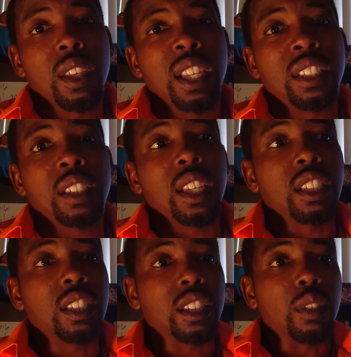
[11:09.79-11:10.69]
it's
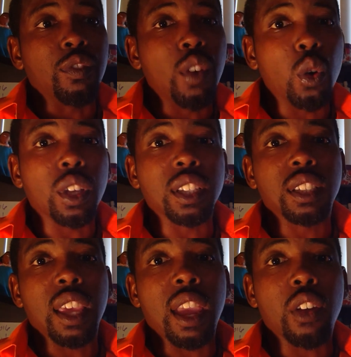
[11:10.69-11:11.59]
the
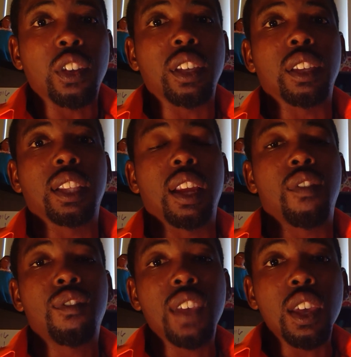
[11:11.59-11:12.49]
focus area that I
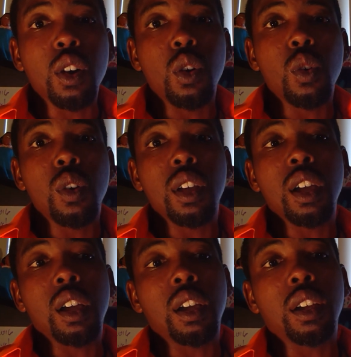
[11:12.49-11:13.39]
feel
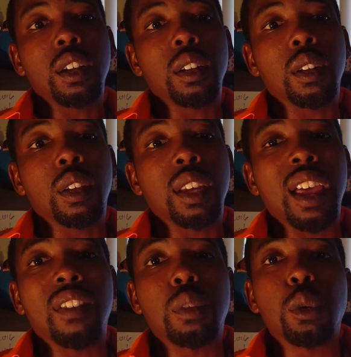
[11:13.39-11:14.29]
could
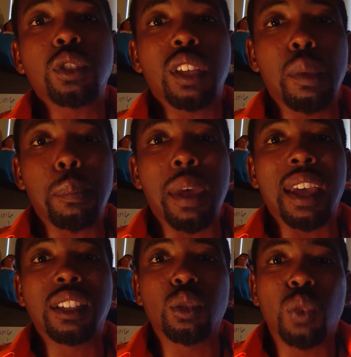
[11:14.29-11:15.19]
have the most
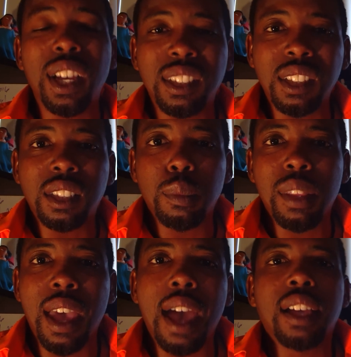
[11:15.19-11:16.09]
impact to raising some of
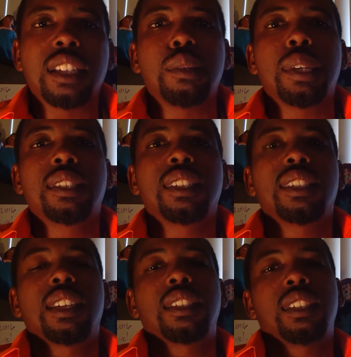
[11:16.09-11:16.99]
the academic
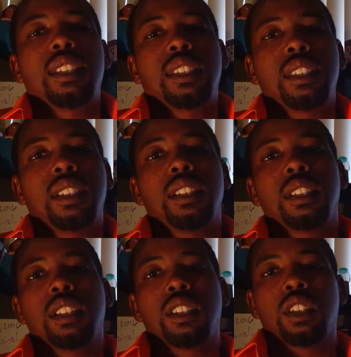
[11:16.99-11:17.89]
success in the city.
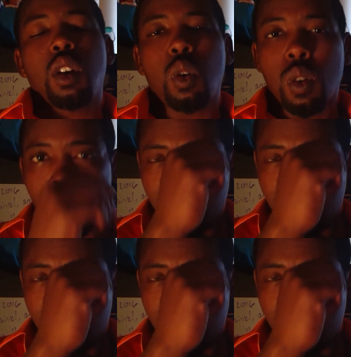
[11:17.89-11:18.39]
So